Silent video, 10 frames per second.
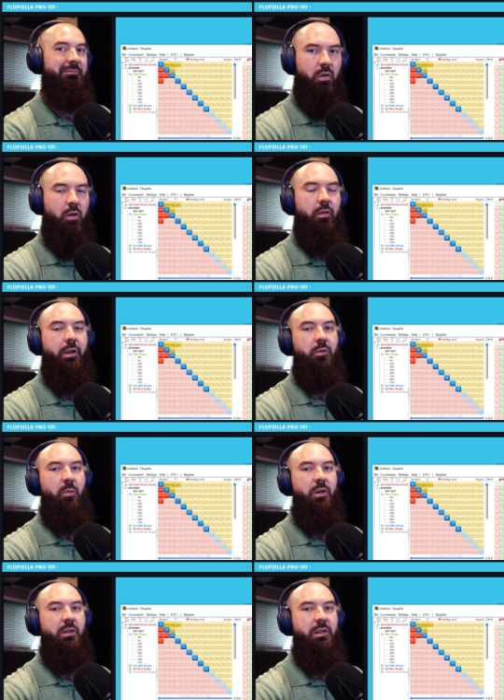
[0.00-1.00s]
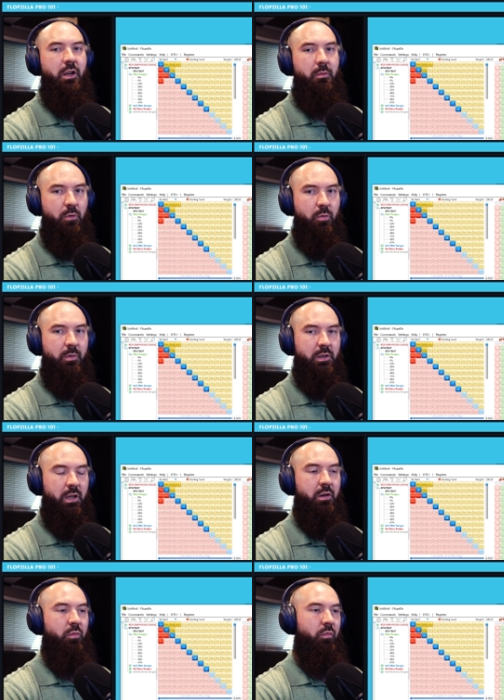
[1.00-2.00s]
All right, so I want to take a moment
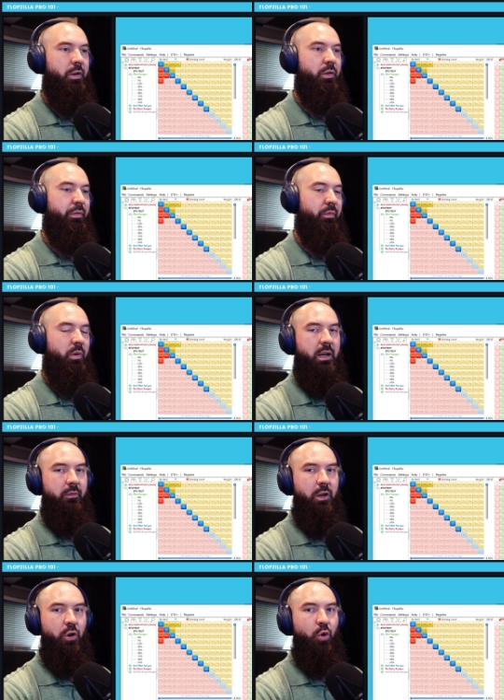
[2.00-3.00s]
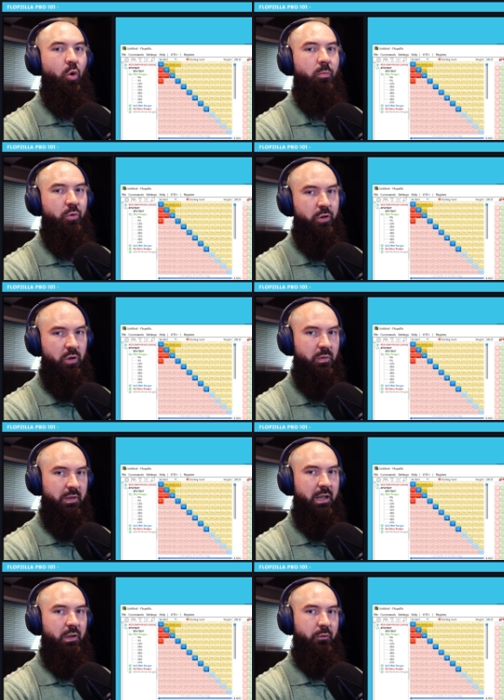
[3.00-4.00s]
and run you through kind of a normal use
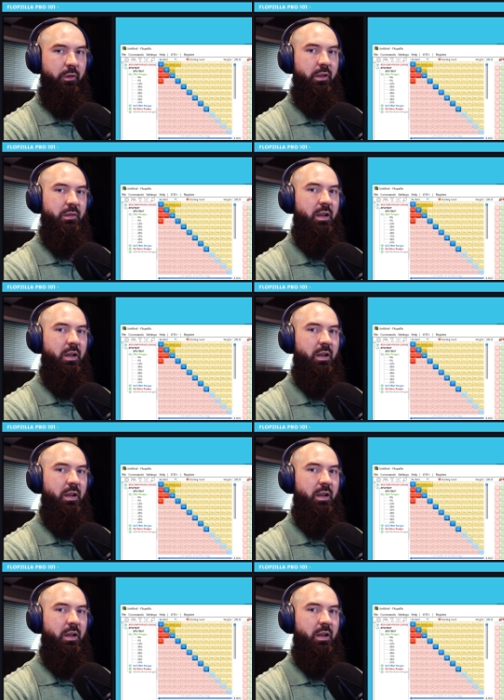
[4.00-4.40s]
case for this.